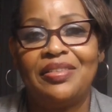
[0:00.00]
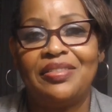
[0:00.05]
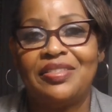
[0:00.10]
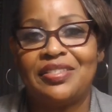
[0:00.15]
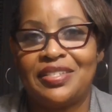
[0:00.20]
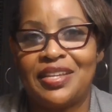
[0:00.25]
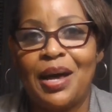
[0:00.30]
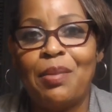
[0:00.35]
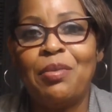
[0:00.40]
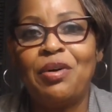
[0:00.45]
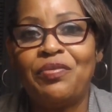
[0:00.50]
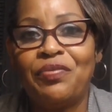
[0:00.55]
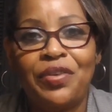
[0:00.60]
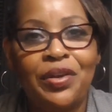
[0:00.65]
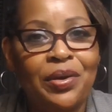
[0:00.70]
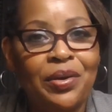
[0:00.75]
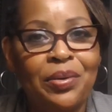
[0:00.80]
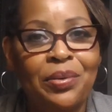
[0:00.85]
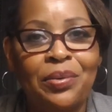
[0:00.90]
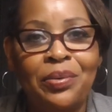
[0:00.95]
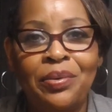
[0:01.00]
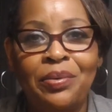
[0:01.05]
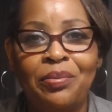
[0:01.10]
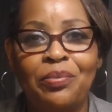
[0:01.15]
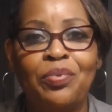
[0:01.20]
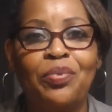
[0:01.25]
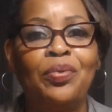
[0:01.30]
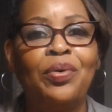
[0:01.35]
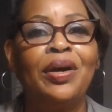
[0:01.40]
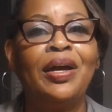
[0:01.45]
Some of you
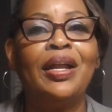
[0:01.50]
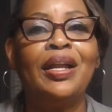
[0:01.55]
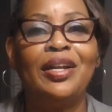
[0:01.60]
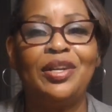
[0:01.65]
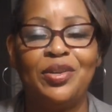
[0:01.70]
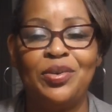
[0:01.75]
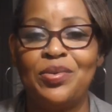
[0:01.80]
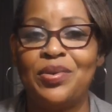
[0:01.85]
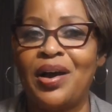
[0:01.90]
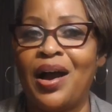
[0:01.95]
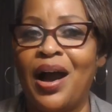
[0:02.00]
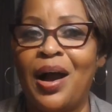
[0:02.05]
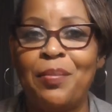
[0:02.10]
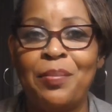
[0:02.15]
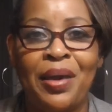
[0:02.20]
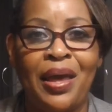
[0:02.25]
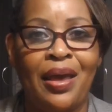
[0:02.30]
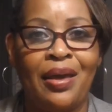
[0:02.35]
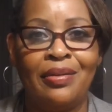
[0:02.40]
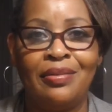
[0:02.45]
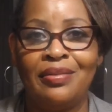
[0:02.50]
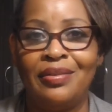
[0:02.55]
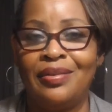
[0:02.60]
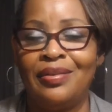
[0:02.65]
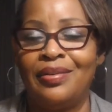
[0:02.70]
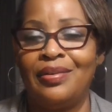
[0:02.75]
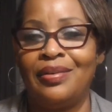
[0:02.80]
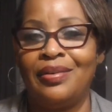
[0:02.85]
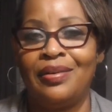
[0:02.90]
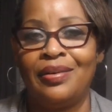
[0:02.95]
really do comment,
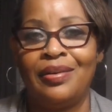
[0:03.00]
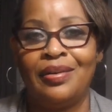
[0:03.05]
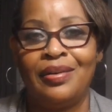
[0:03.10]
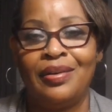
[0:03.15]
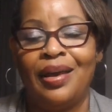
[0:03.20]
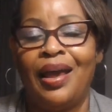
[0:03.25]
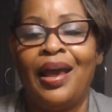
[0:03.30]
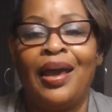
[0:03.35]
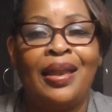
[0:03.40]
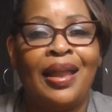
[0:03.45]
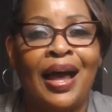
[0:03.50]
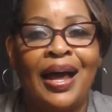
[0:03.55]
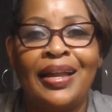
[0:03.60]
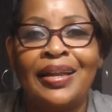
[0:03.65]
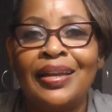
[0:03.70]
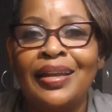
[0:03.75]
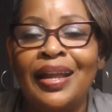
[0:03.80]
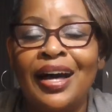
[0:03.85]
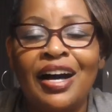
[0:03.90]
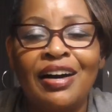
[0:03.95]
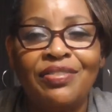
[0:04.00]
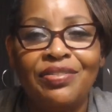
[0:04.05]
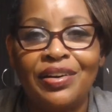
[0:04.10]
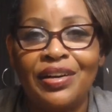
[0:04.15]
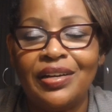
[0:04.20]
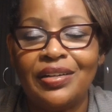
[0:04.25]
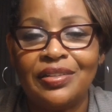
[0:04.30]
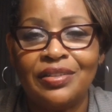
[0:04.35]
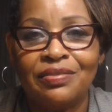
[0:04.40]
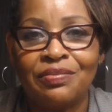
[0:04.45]
and I love
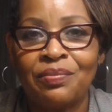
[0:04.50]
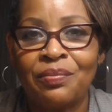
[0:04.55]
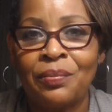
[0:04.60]
it.